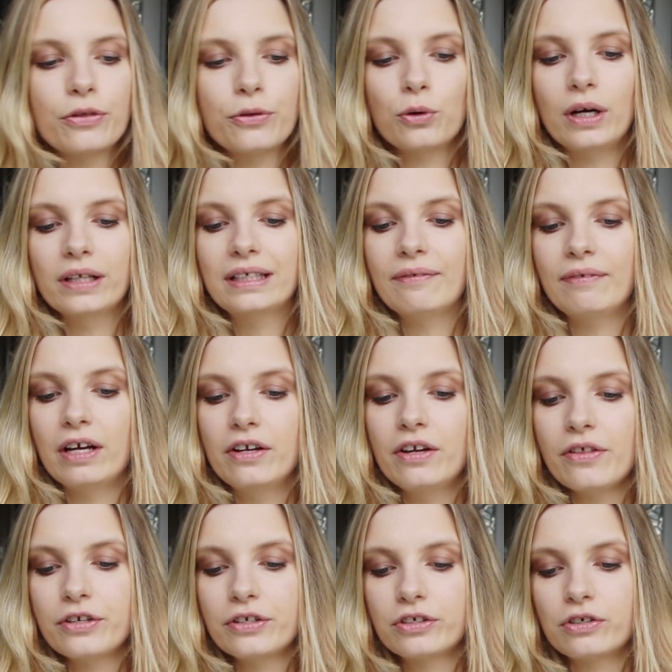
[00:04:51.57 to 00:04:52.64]
I thought I'd give it
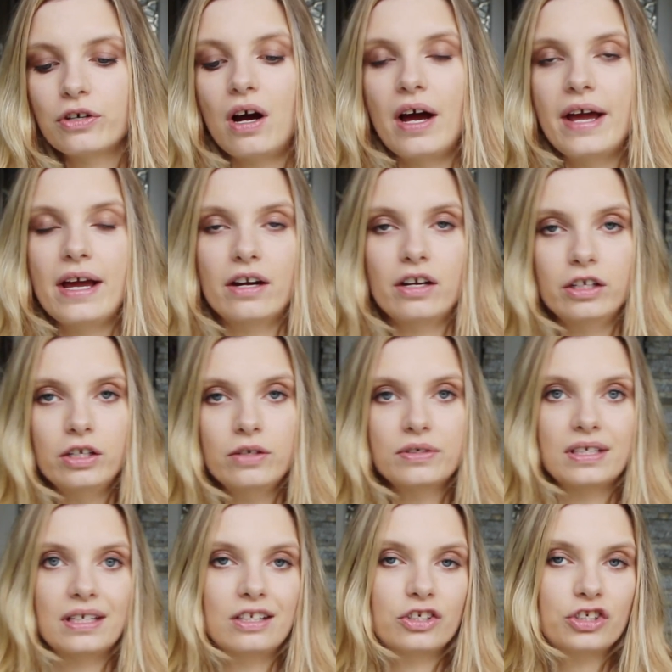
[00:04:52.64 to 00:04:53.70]
another try and I
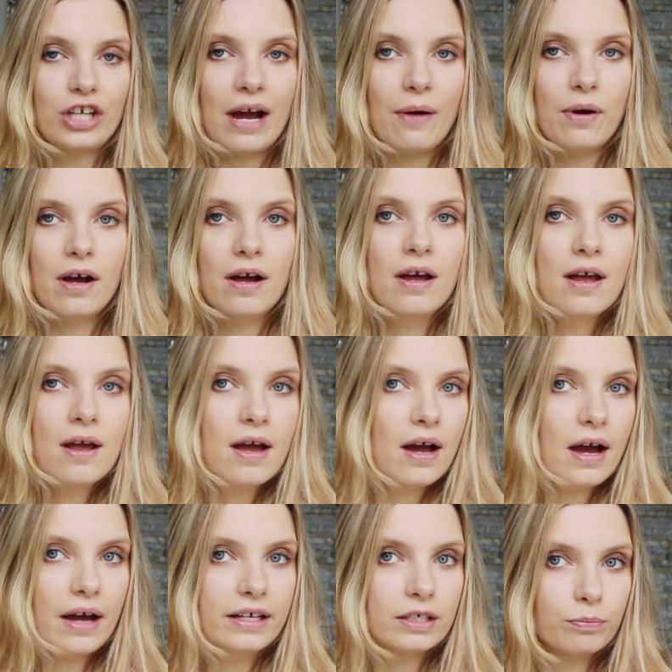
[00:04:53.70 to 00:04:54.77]
used it in the shower
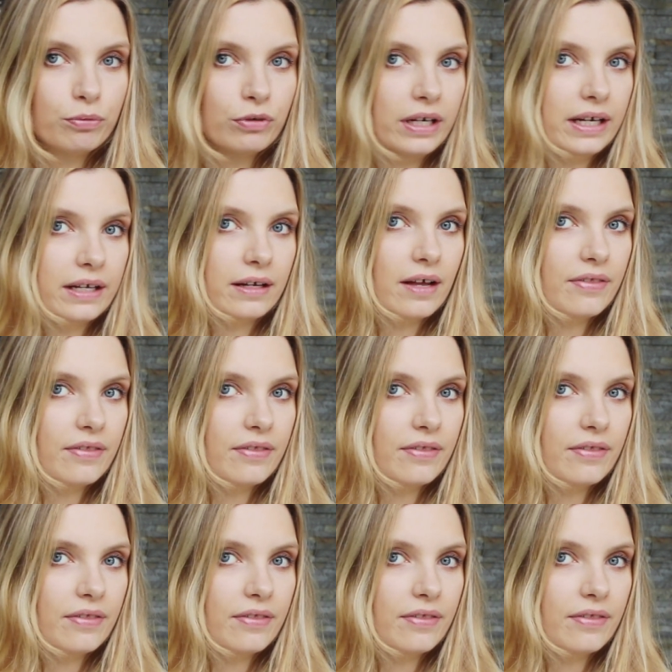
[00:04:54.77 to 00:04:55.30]
and it's brilliant.